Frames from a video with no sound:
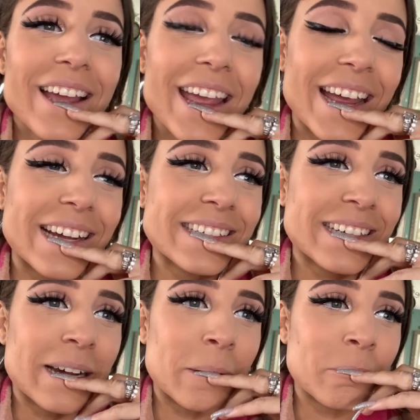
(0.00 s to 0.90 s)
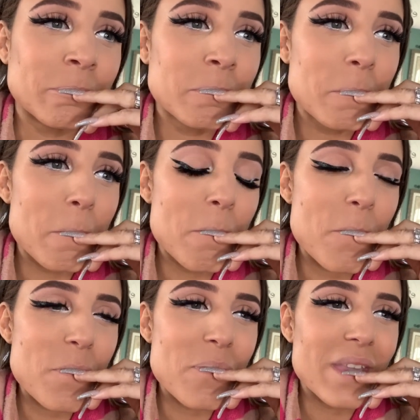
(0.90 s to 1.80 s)
And um,
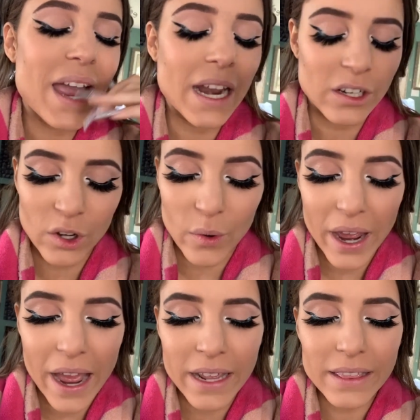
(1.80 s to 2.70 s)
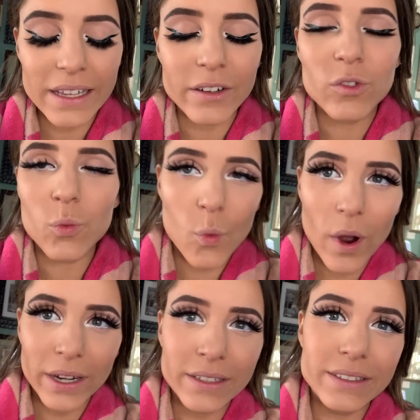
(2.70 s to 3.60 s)
I don't know, I there's
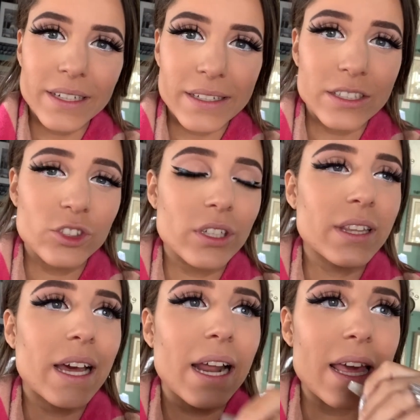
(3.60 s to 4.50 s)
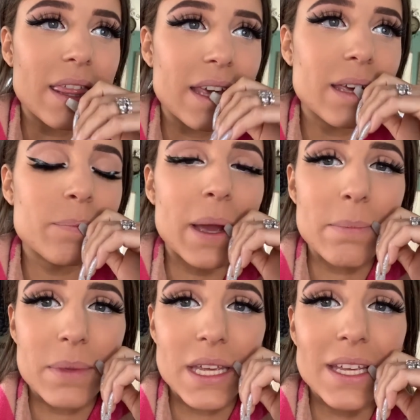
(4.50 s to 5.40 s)
one condition that I think it
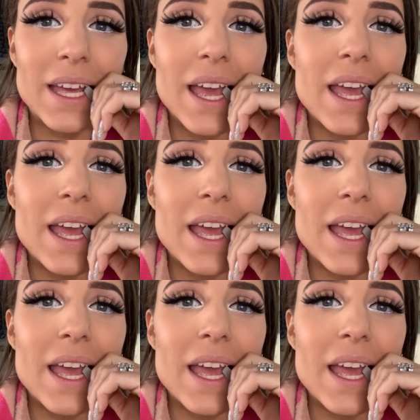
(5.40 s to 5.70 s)
might be.